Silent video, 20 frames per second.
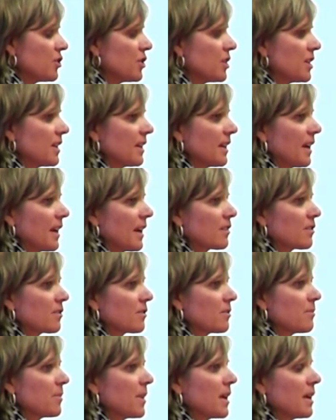she can
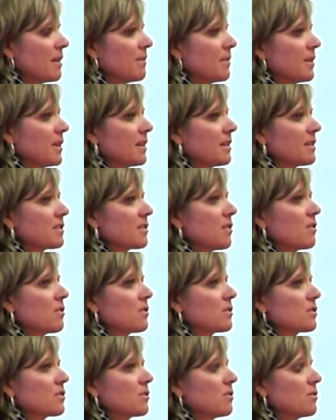handle the baby and is
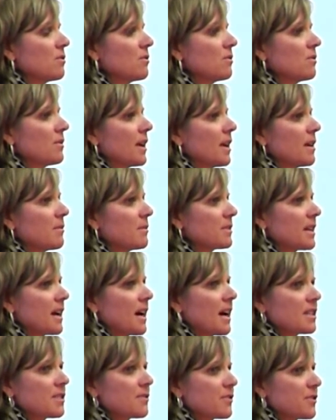also able to
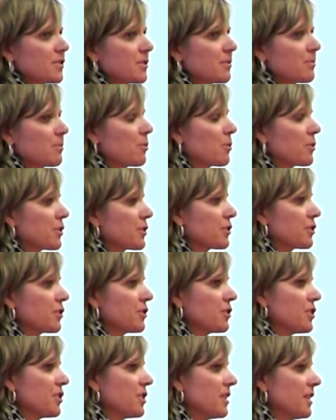ask for support
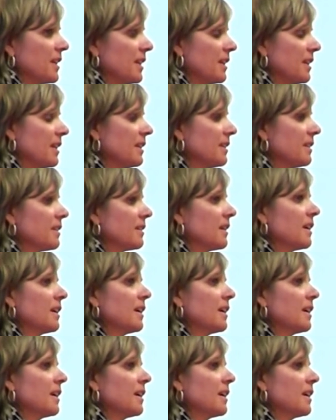should she need it.